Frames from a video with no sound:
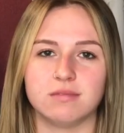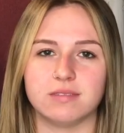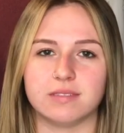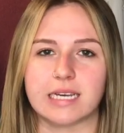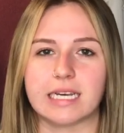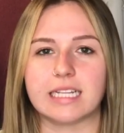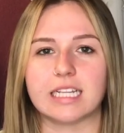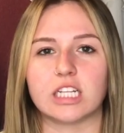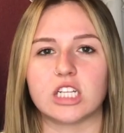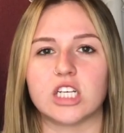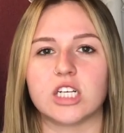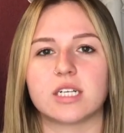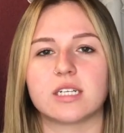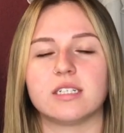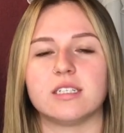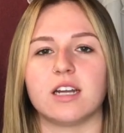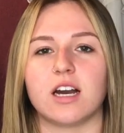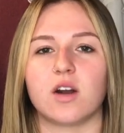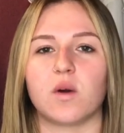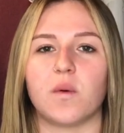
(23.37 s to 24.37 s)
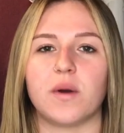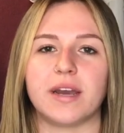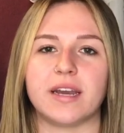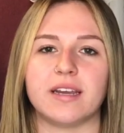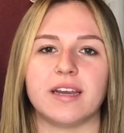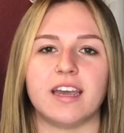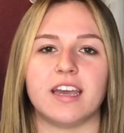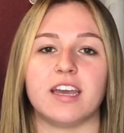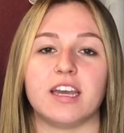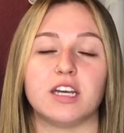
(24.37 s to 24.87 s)
daily look, not
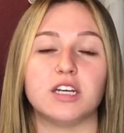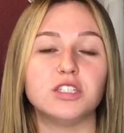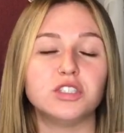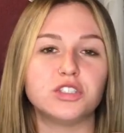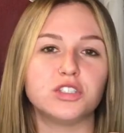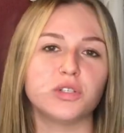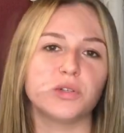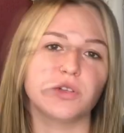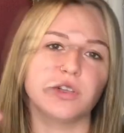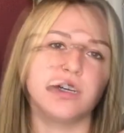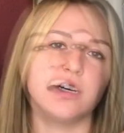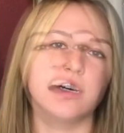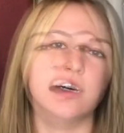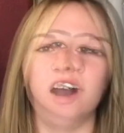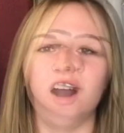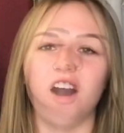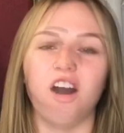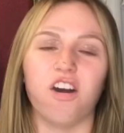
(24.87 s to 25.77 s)
quite a shoot look.